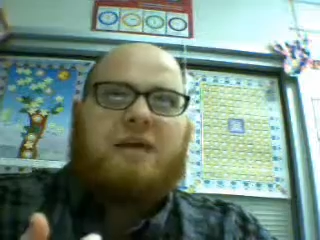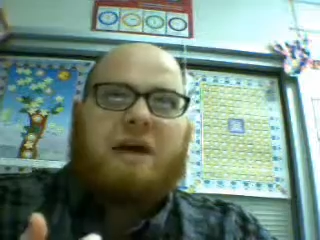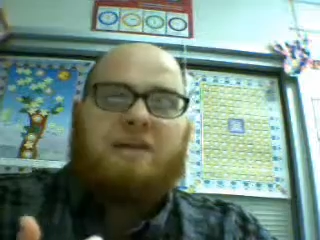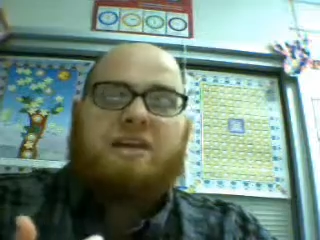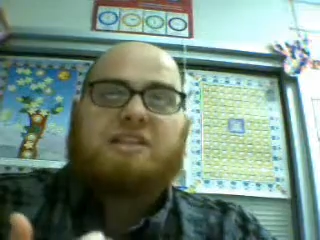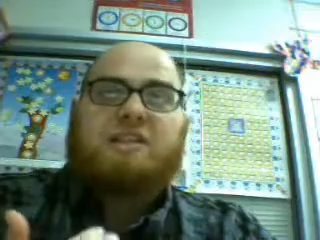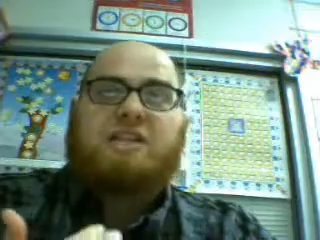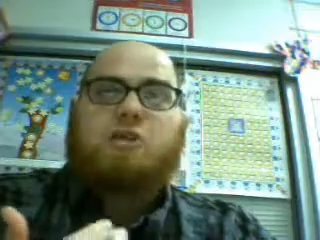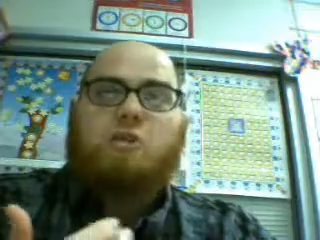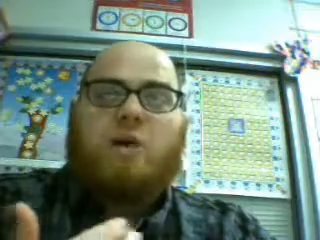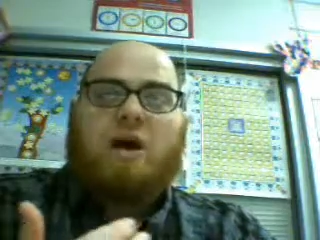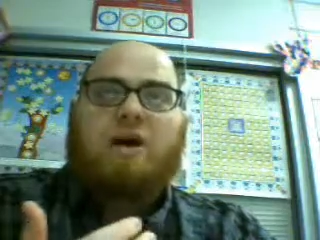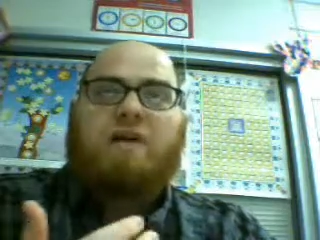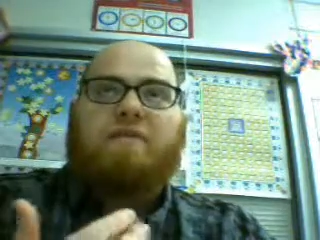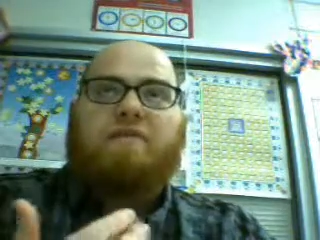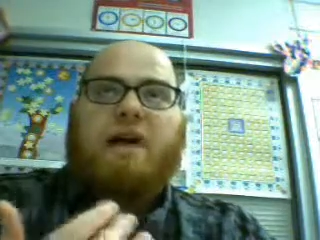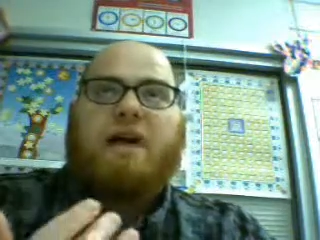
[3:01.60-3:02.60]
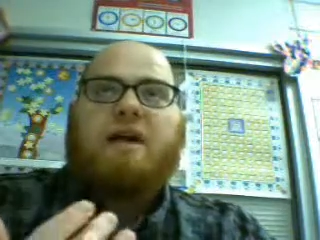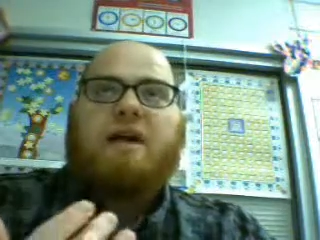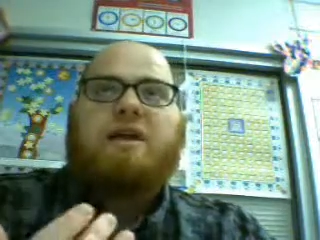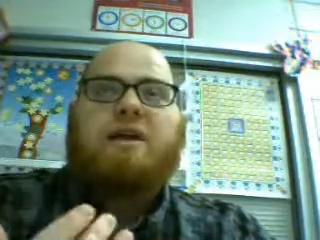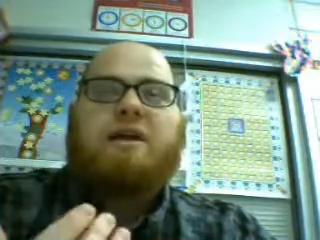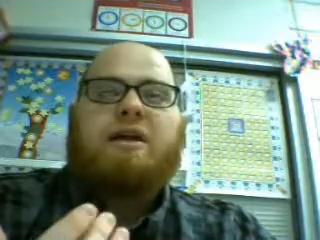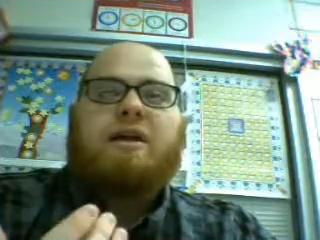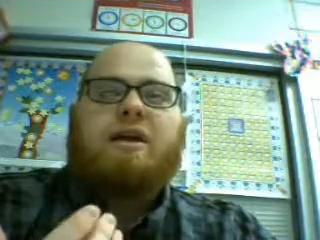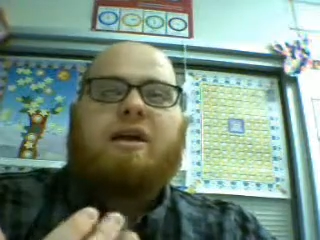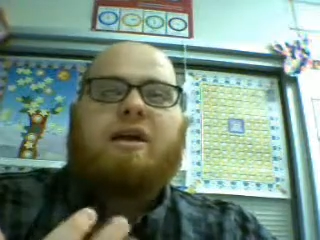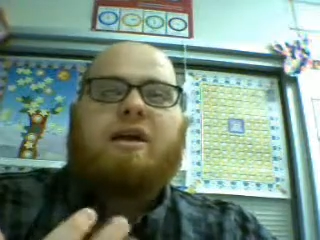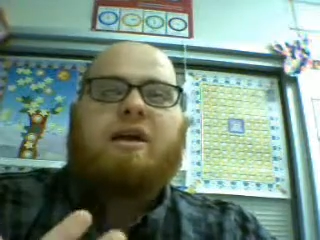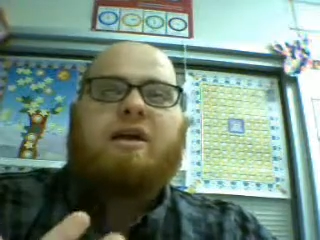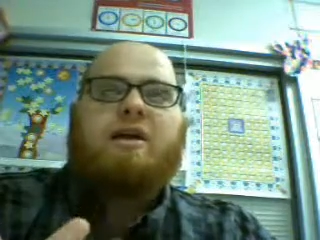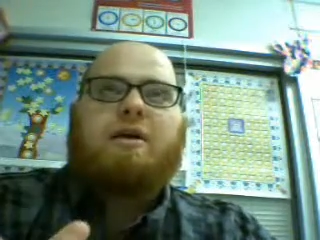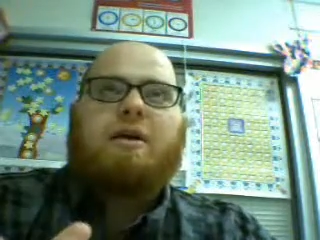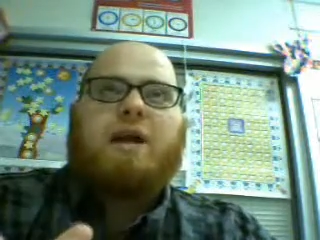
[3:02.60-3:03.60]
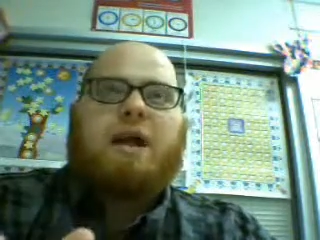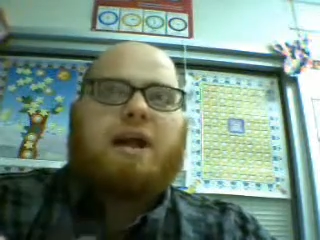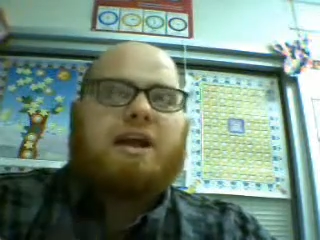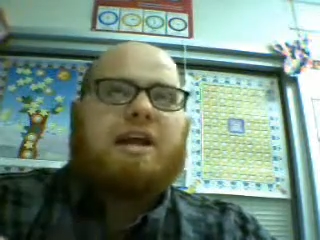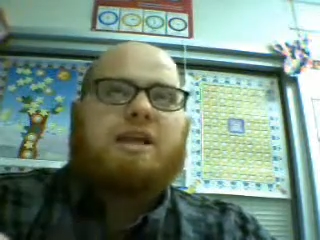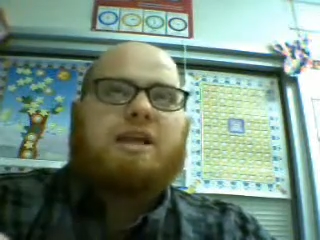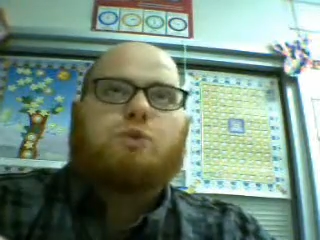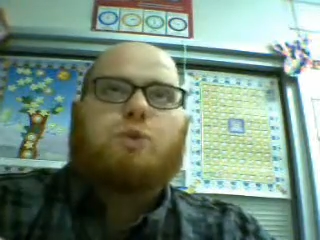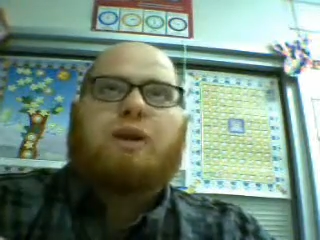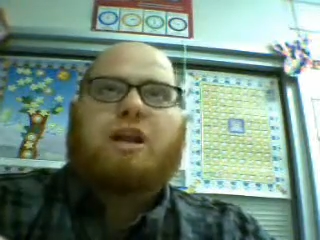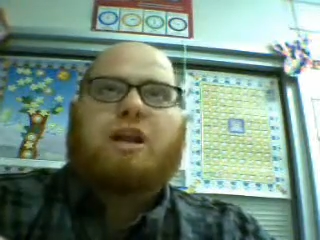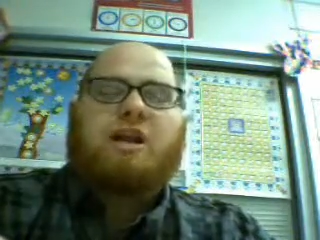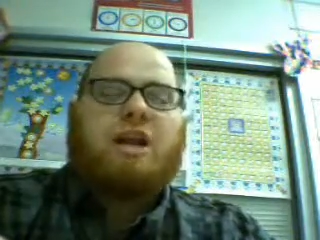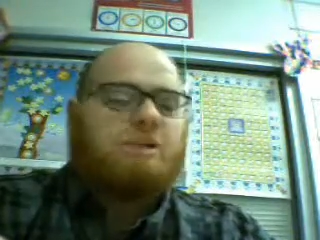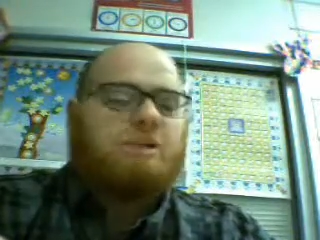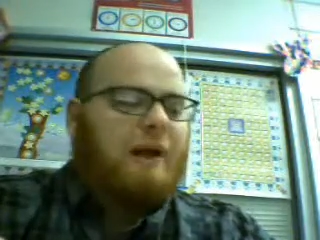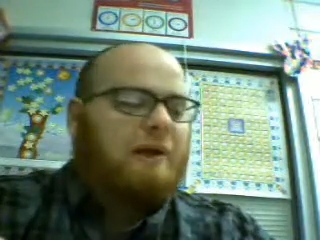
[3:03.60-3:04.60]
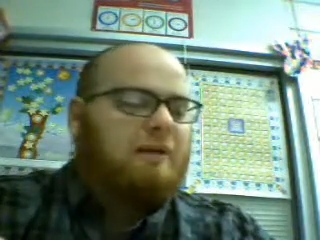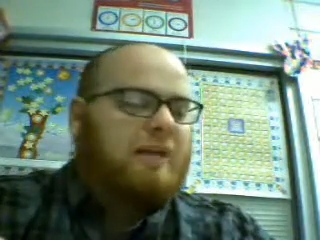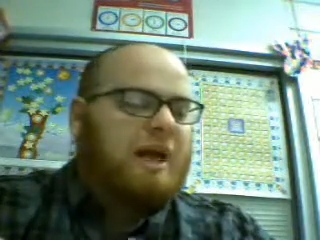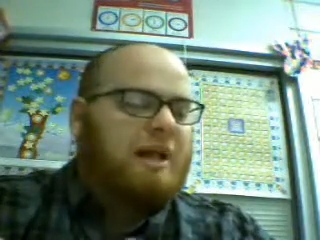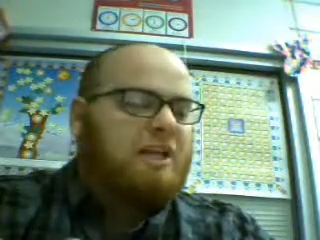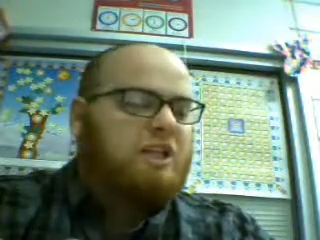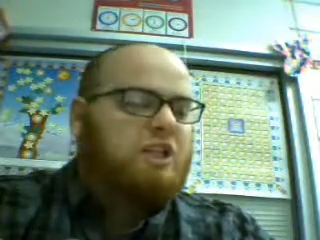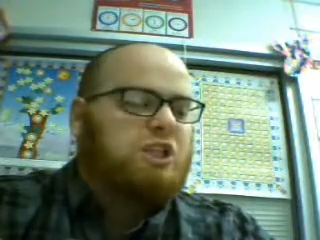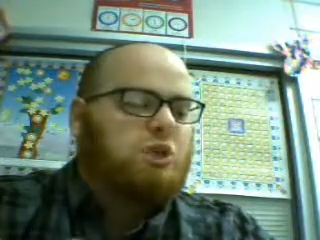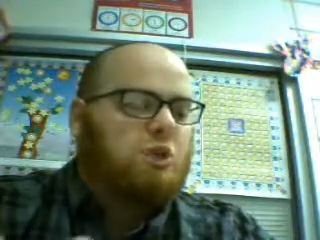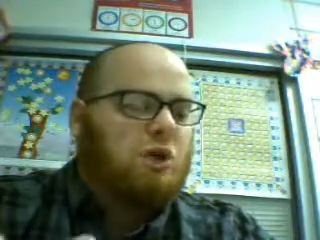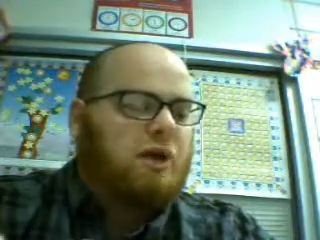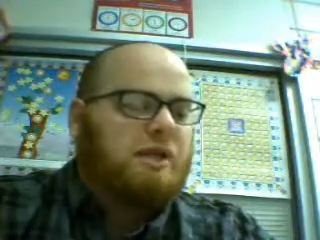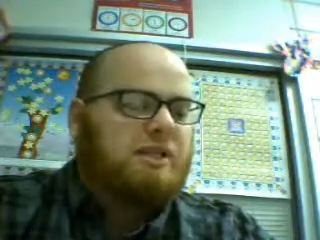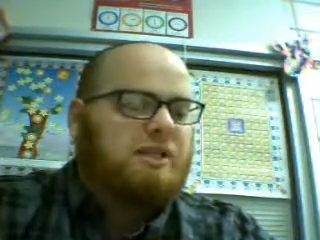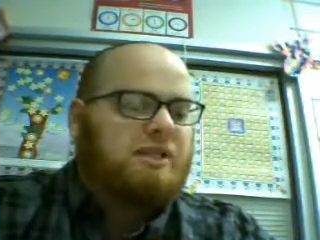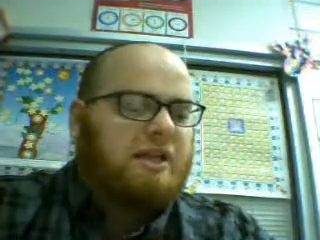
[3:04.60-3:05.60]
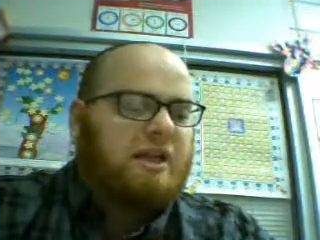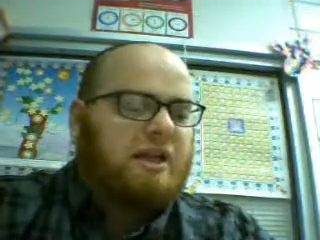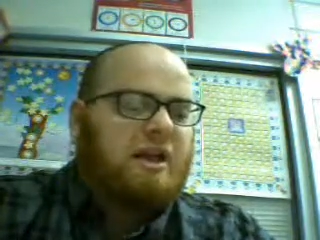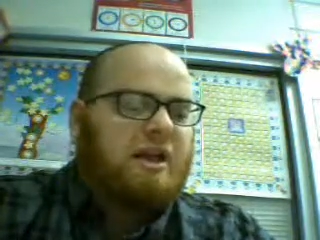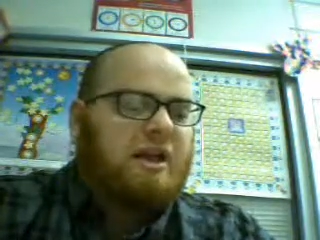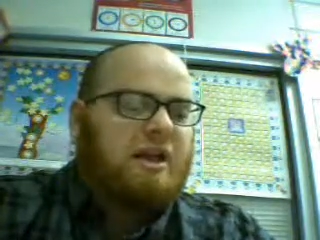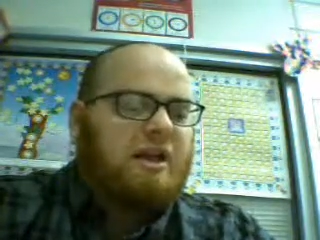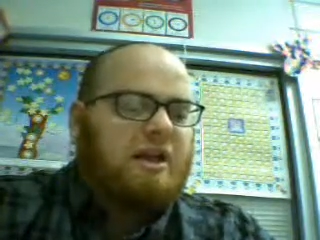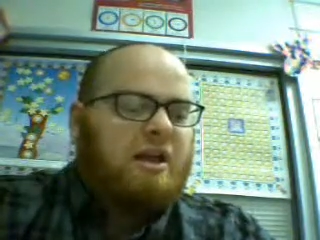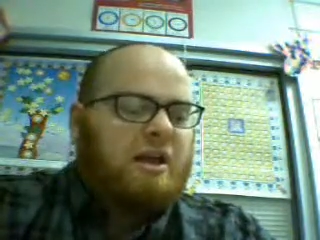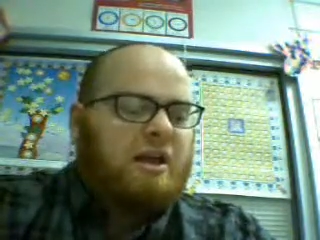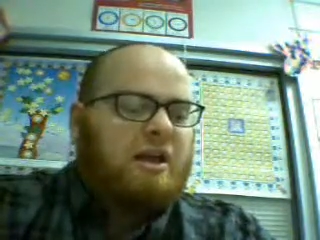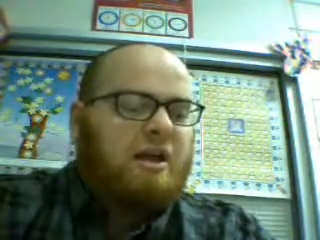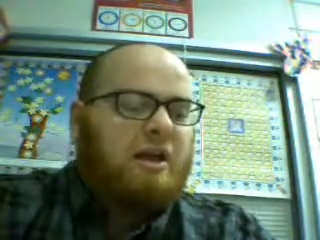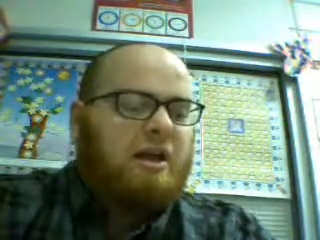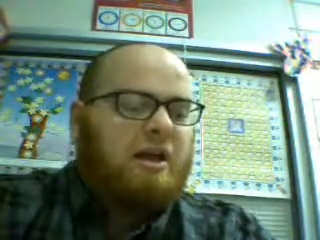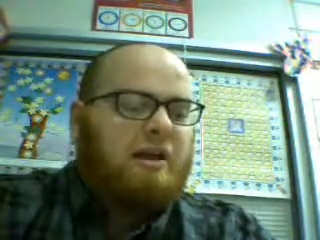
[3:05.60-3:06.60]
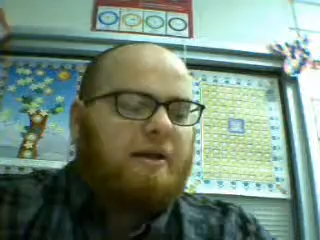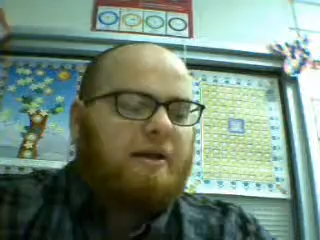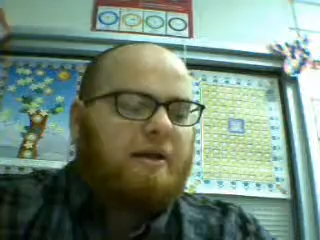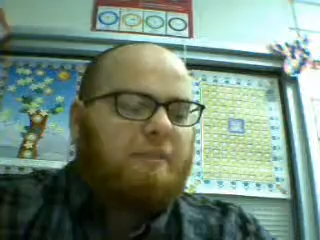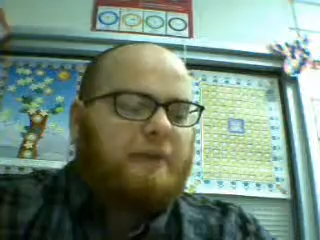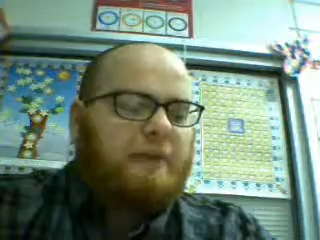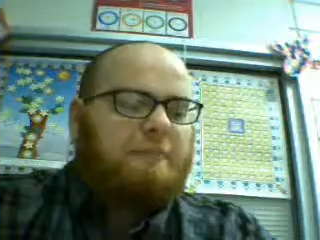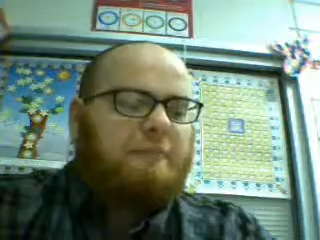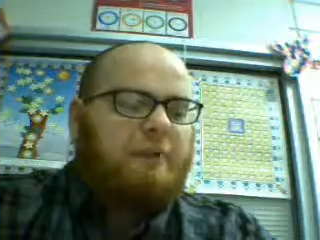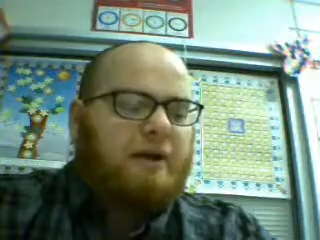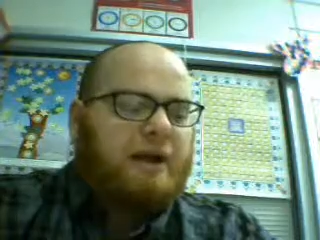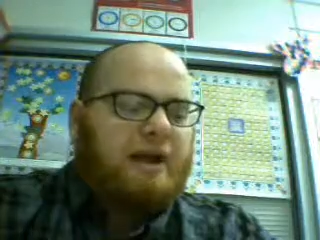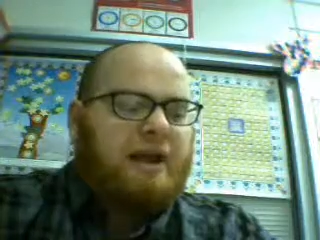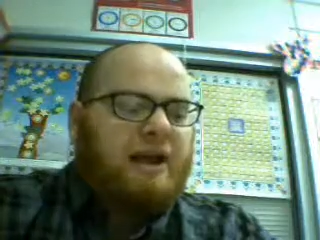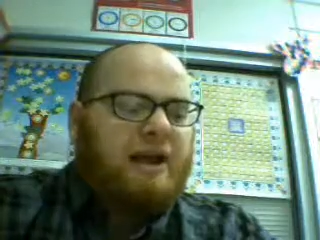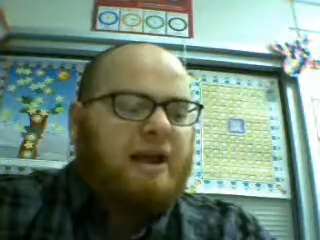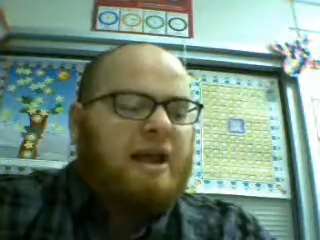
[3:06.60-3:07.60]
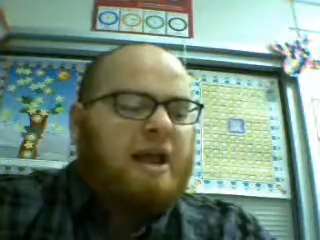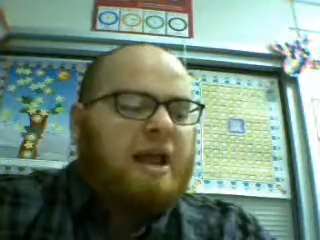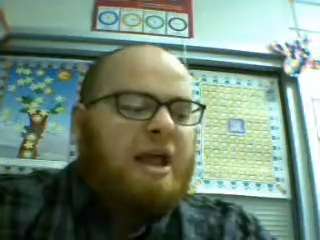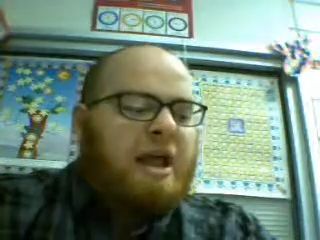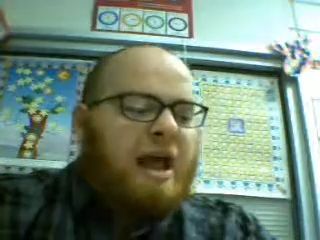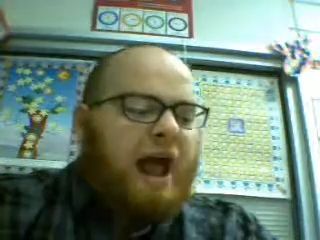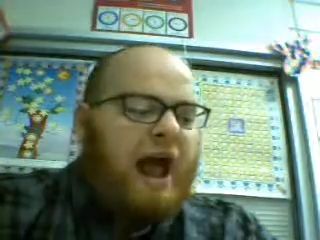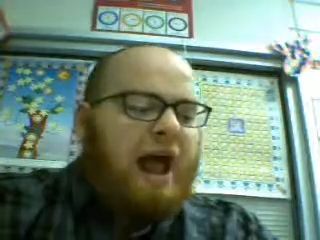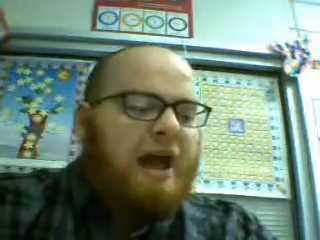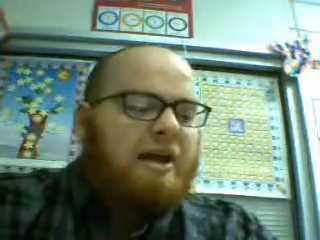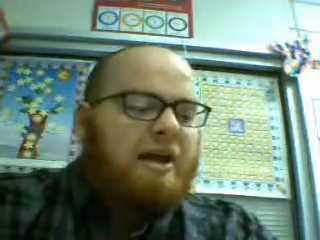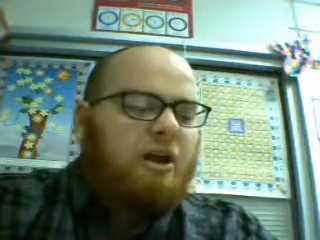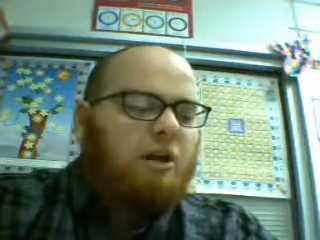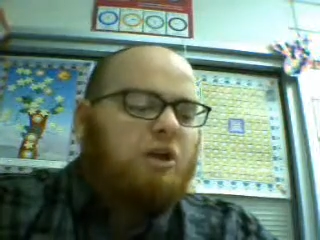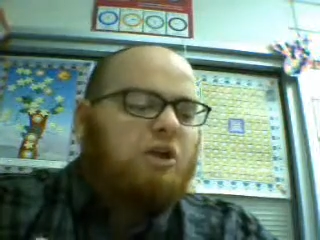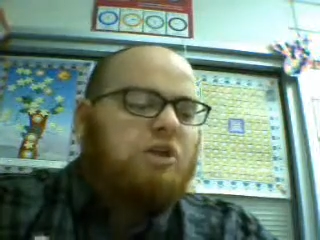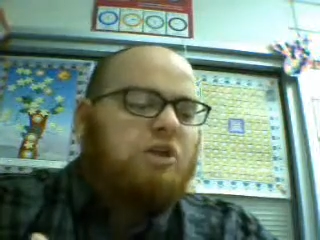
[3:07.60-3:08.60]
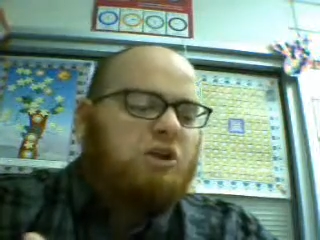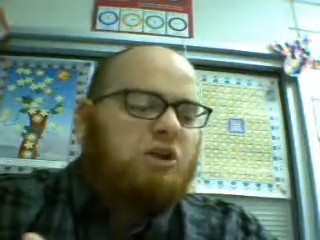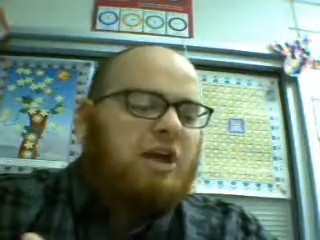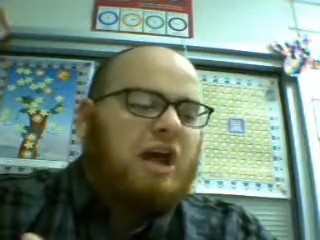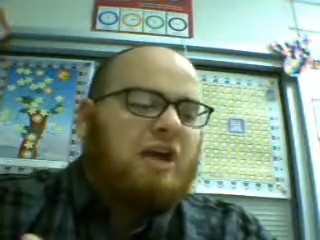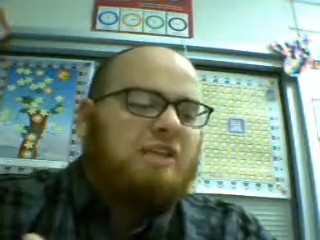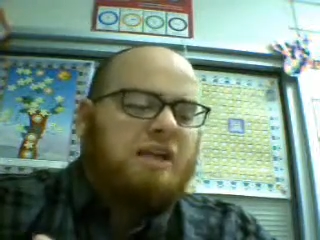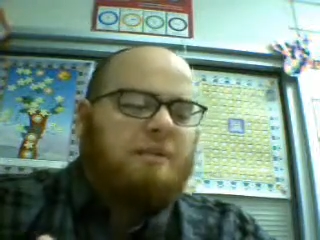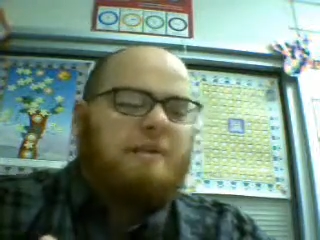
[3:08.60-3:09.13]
that this is one of the areas where Allah subhanahu wa ta'ala destroys people in it. And it also talks